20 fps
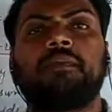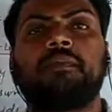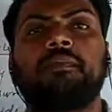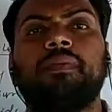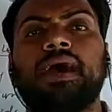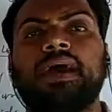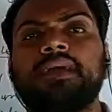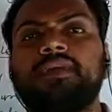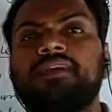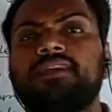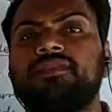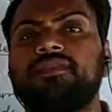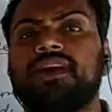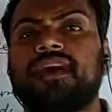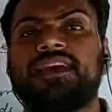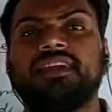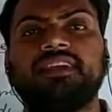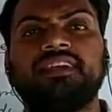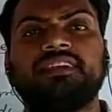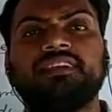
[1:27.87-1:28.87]
by
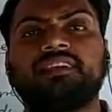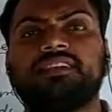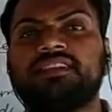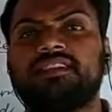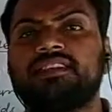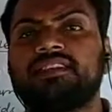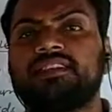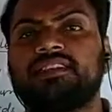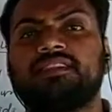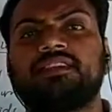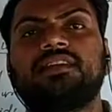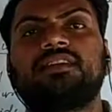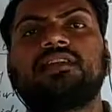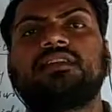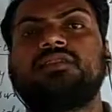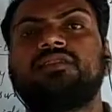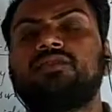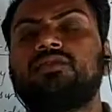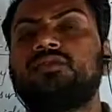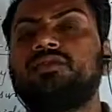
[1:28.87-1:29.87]
dividing these
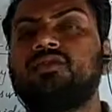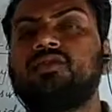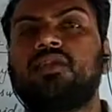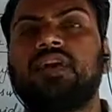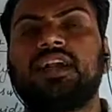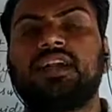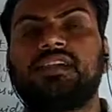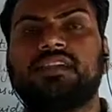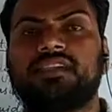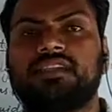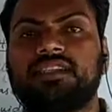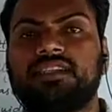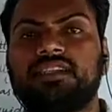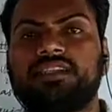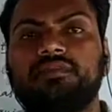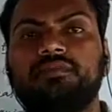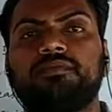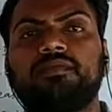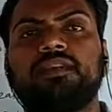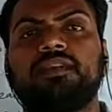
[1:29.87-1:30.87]
two
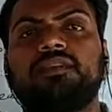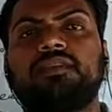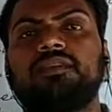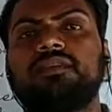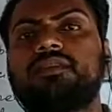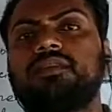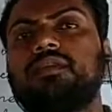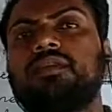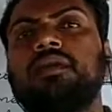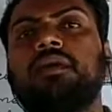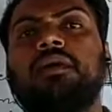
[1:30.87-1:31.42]
quantities, means